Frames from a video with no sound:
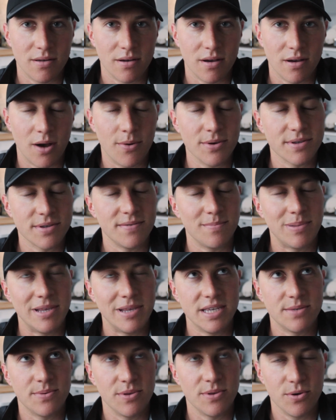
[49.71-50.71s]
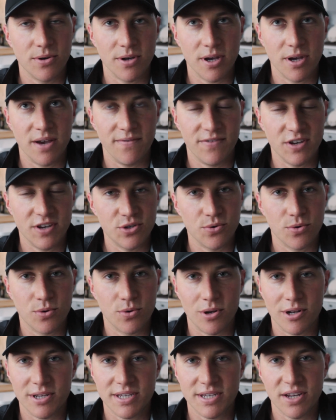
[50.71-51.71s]
I wasn't pleased with the visual
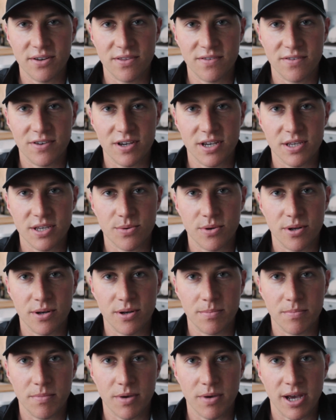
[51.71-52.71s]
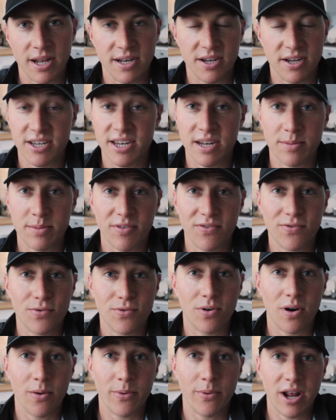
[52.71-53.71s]
quality on the first one, and I did it
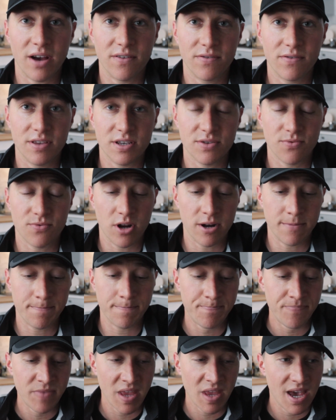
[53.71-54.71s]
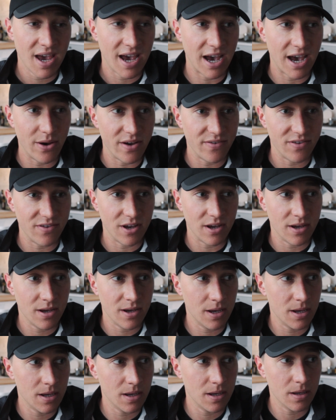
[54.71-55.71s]
before I went out for this run. However,
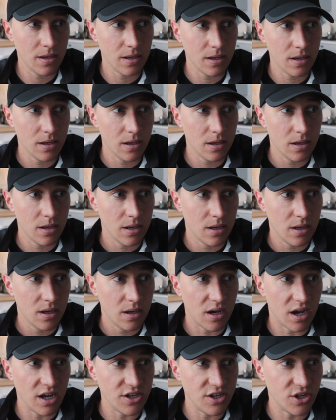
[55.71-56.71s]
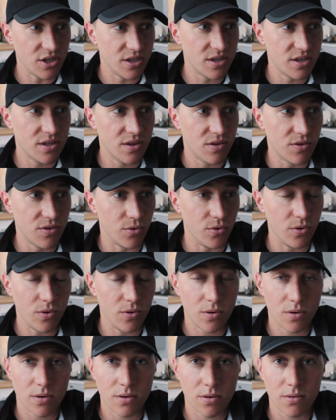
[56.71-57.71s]
I just
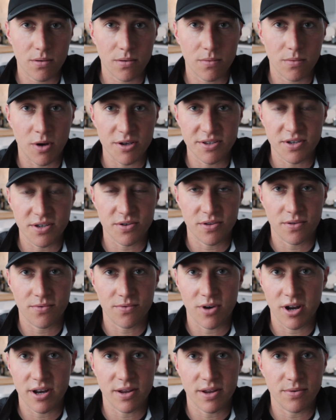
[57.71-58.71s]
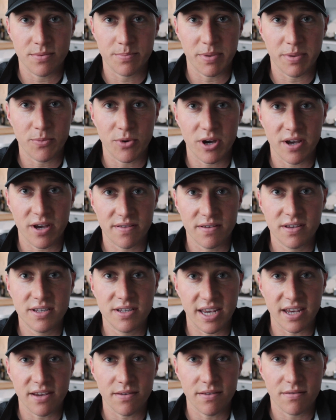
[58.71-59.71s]
thought whilst I was on the run it would be worth
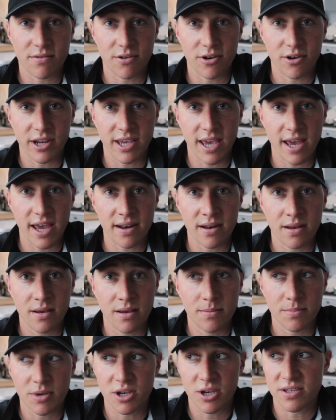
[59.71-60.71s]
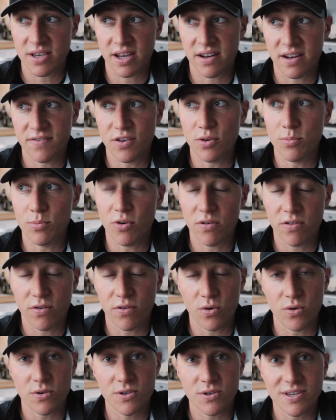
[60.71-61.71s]
taking through it again, because I had a few more
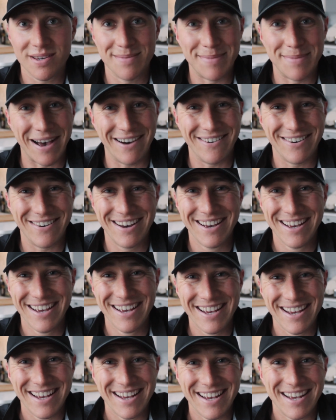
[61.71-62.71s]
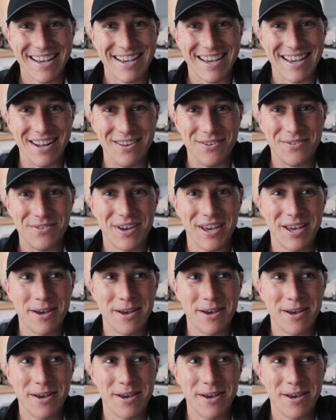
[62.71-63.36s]
thoughts about kind of